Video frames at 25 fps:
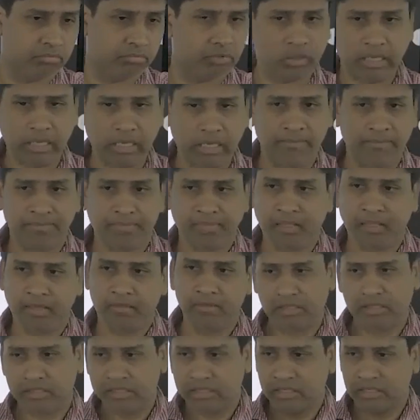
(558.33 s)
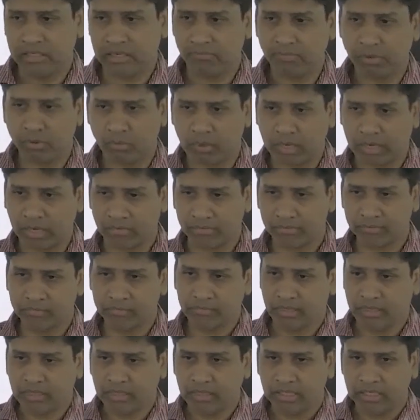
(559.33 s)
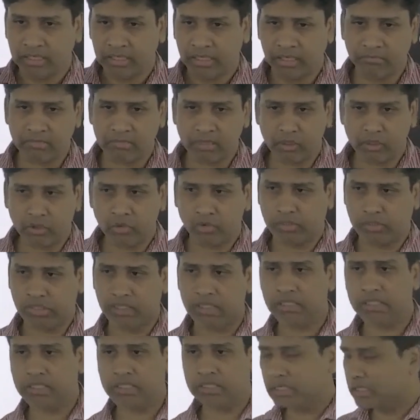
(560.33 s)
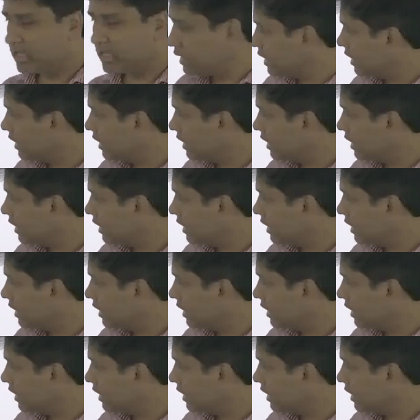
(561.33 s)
Okay, this is number one. Number two is,